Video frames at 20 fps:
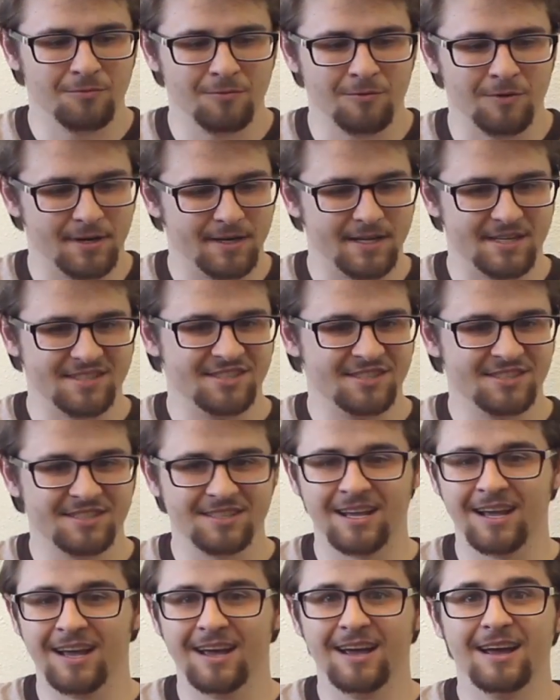why don't I just
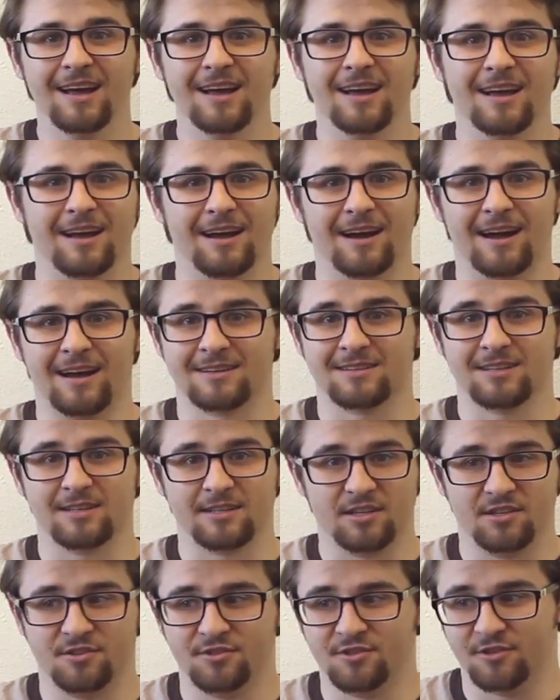act
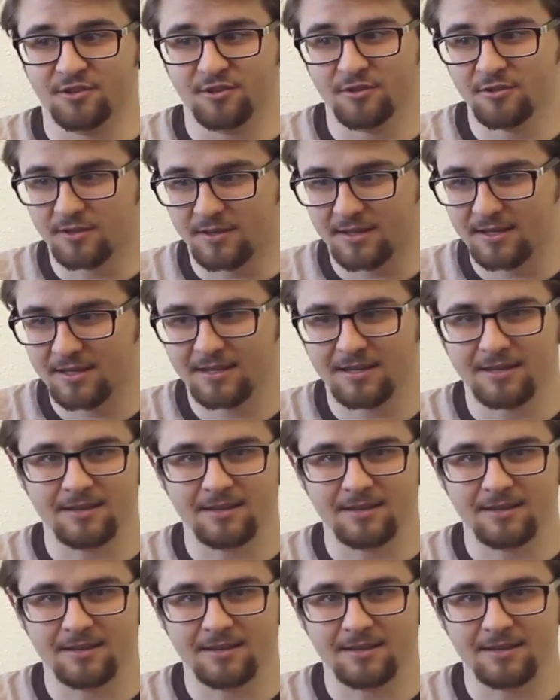like a jerk?